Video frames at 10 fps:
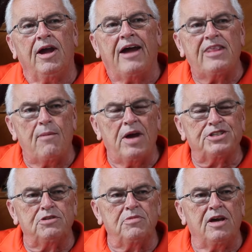And they
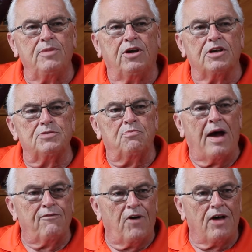mentioned me because
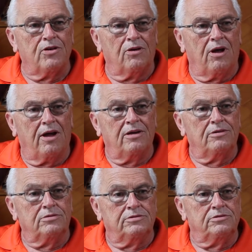my father-in-law
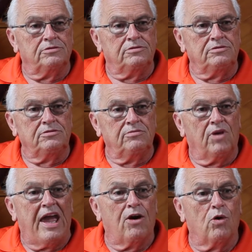
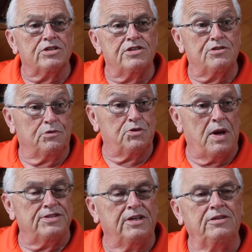had horses and was
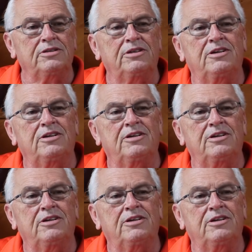racing.